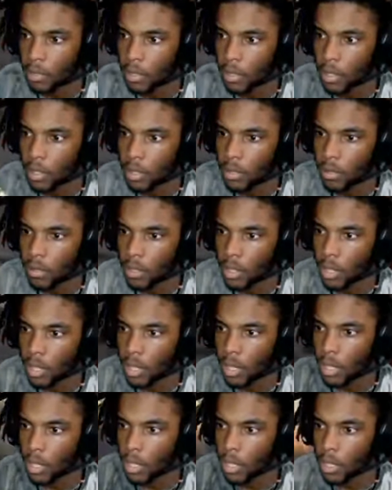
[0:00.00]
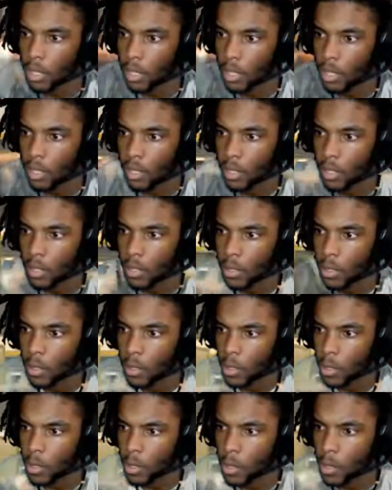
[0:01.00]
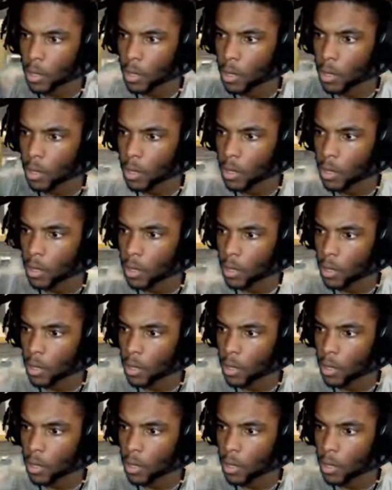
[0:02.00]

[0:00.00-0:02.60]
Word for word: I ain't gonna lie. Yep.